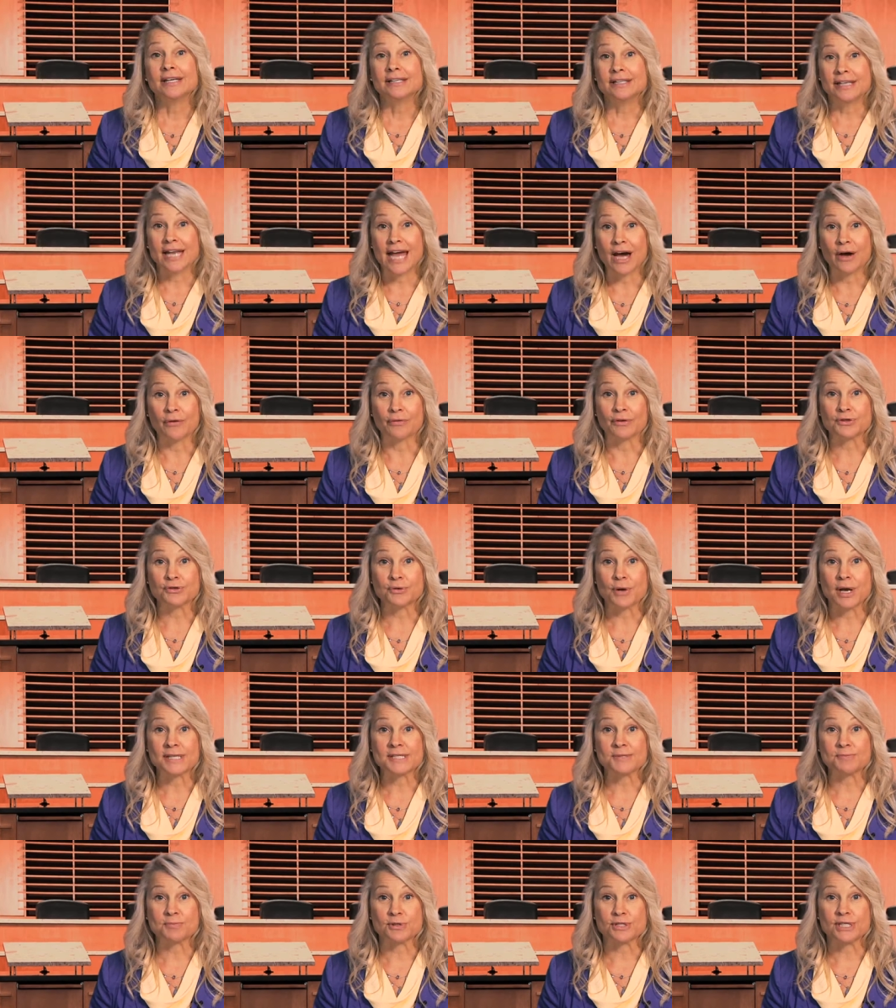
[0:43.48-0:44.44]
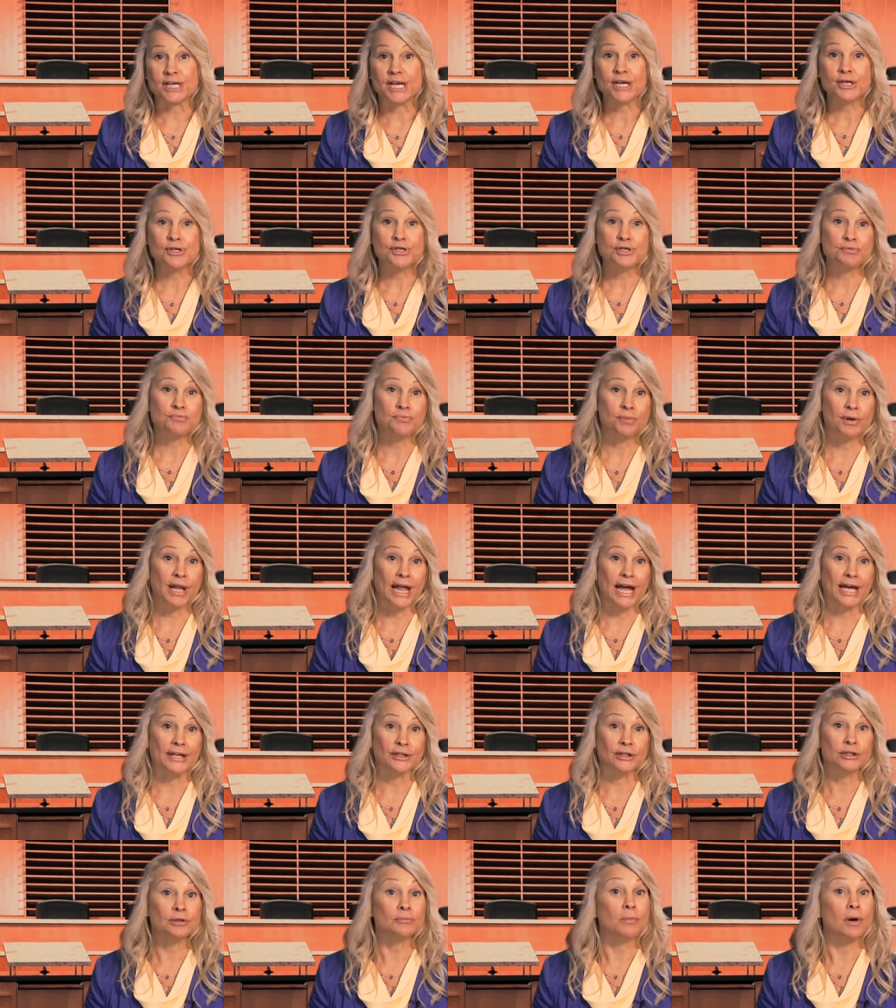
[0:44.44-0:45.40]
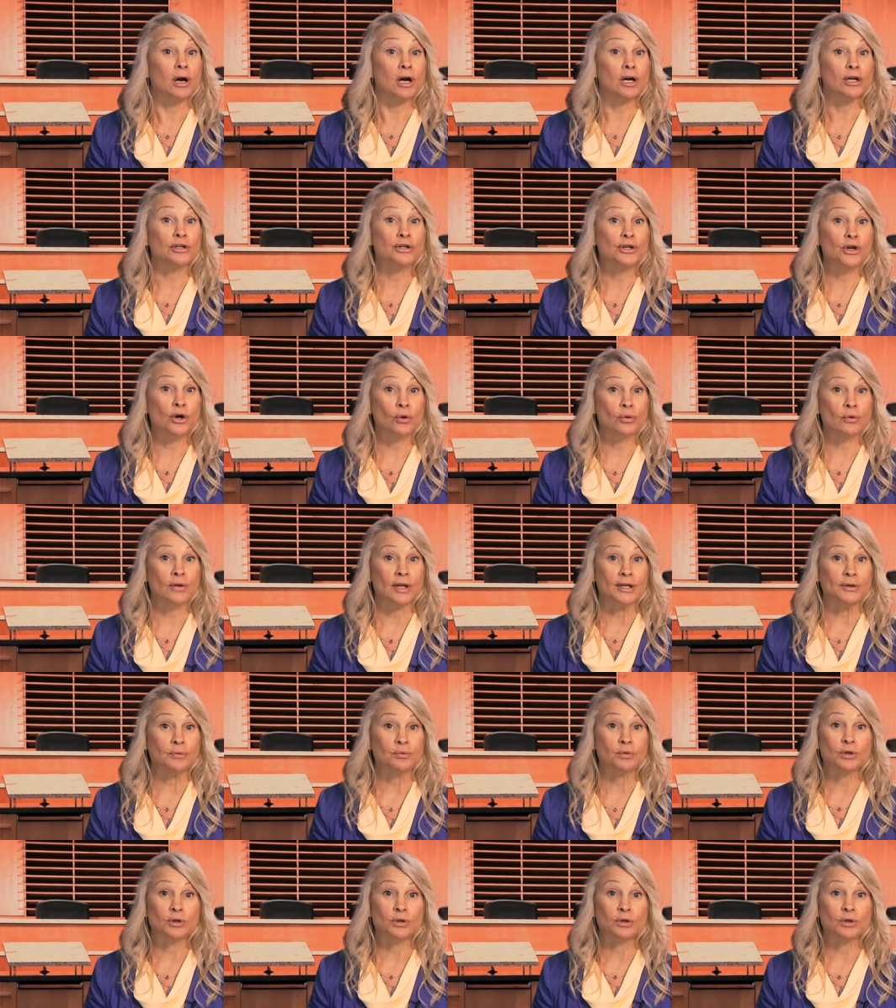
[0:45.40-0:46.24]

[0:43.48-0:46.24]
Now the transportation planner, Mark Nolan,